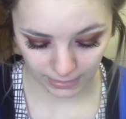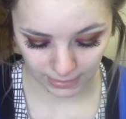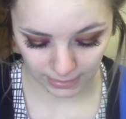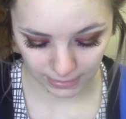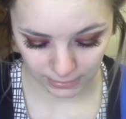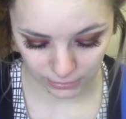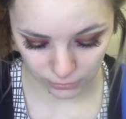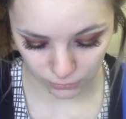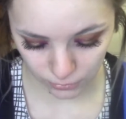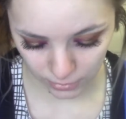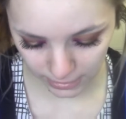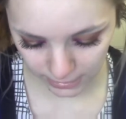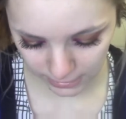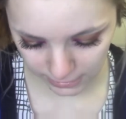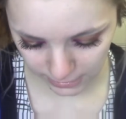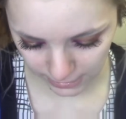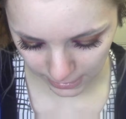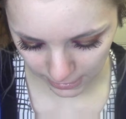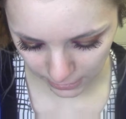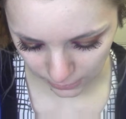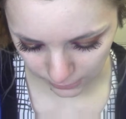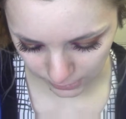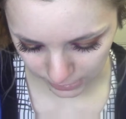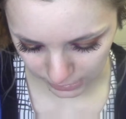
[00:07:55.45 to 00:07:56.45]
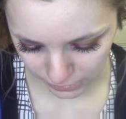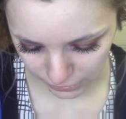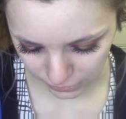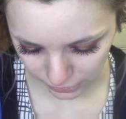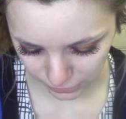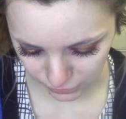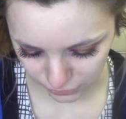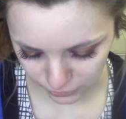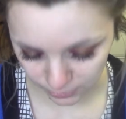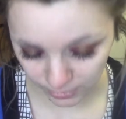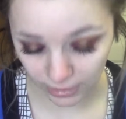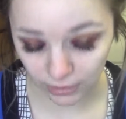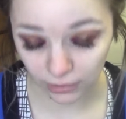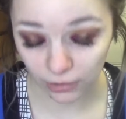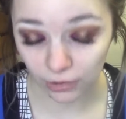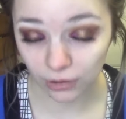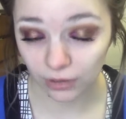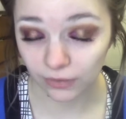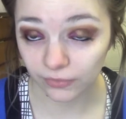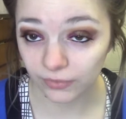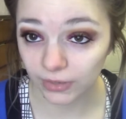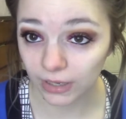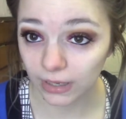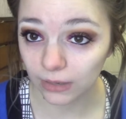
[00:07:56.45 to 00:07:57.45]
It's quite yellowy toned by the
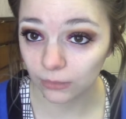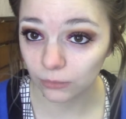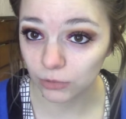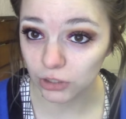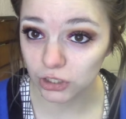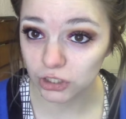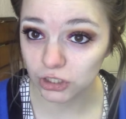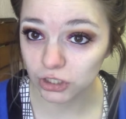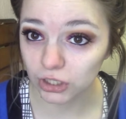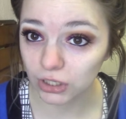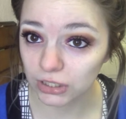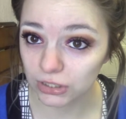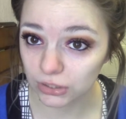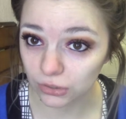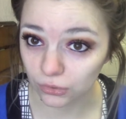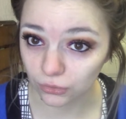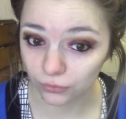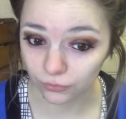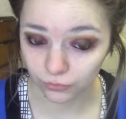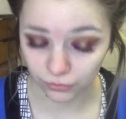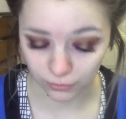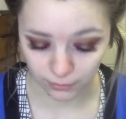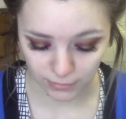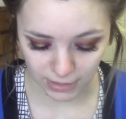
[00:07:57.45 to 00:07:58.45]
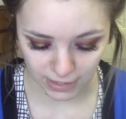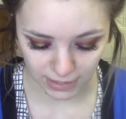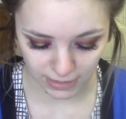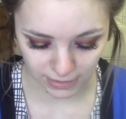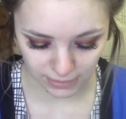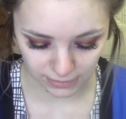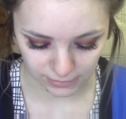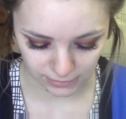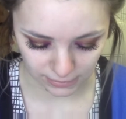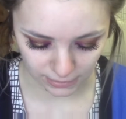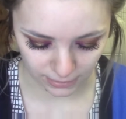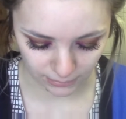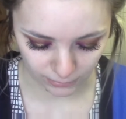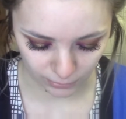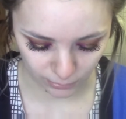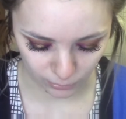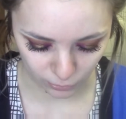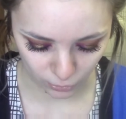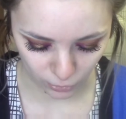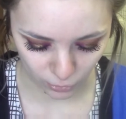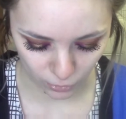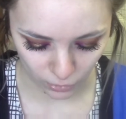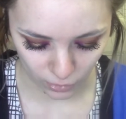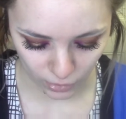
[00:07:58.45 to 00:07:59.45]
look of it, which is good for me because I am a
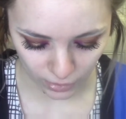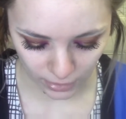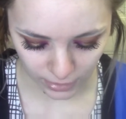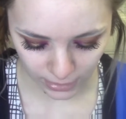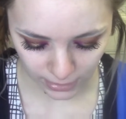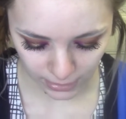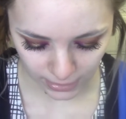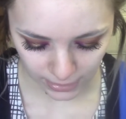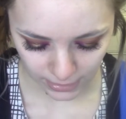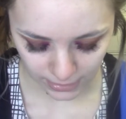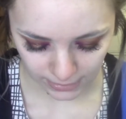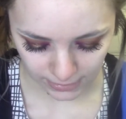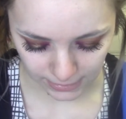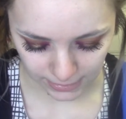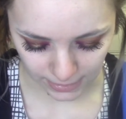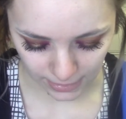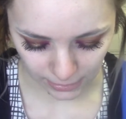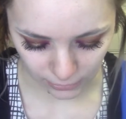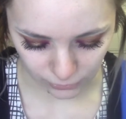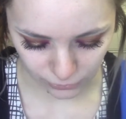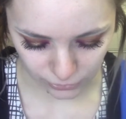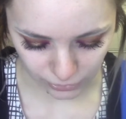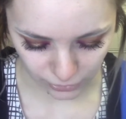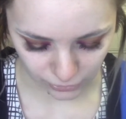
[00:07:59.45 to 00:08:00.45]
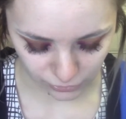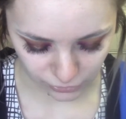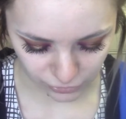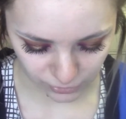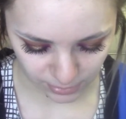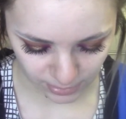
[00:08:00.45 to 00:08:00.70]
more yellow toned